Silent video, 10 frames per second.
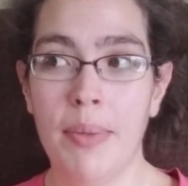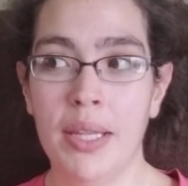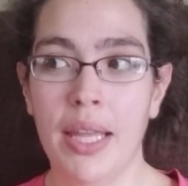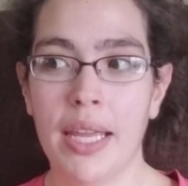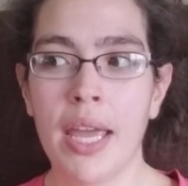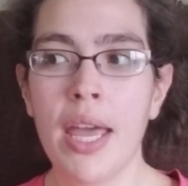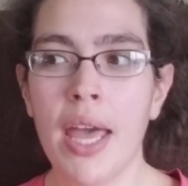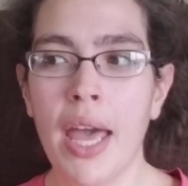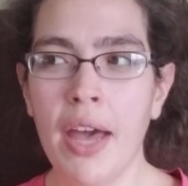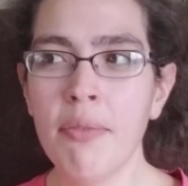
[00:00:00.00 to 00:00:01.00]
And, like,
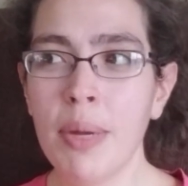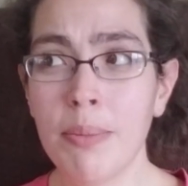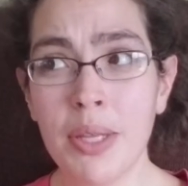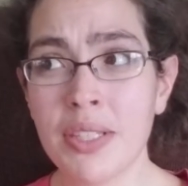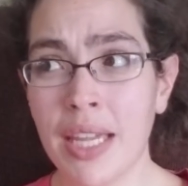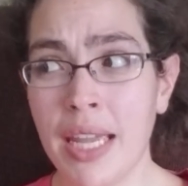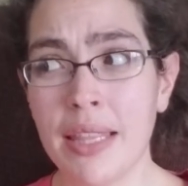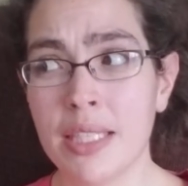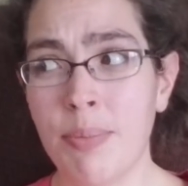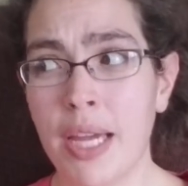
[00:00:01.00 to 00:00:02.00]
half of my meals I
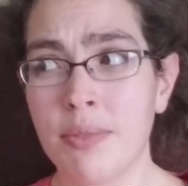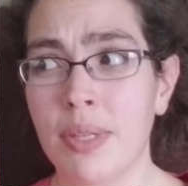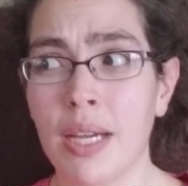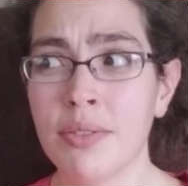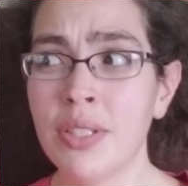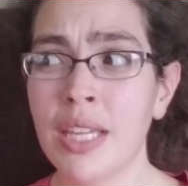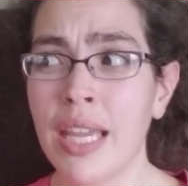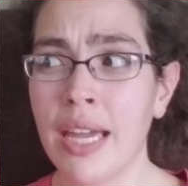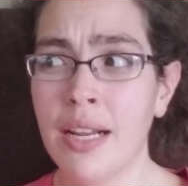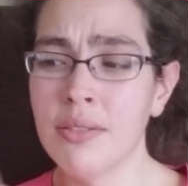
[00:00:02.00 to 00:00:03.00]
ate this past week, I was looking
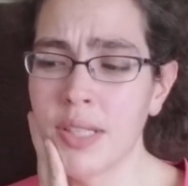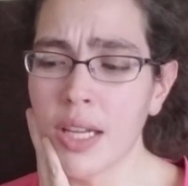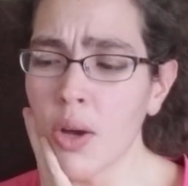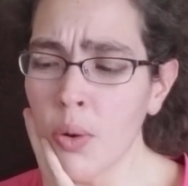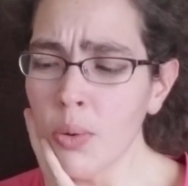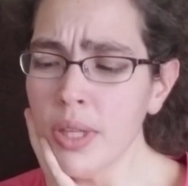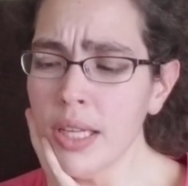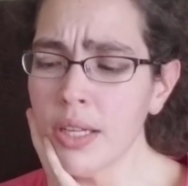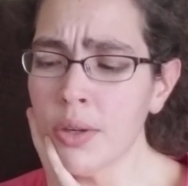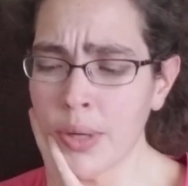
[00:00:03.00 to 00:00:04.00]
at and I was like,
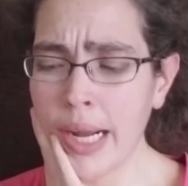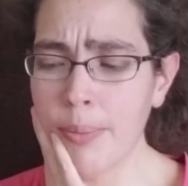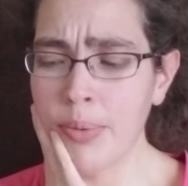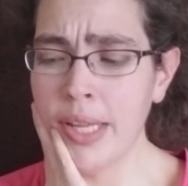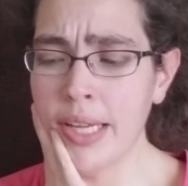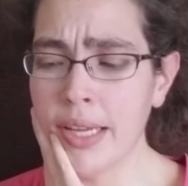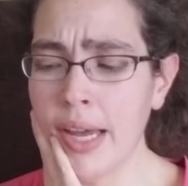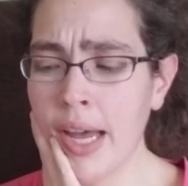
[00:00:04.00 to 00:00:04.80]
holy crap, like,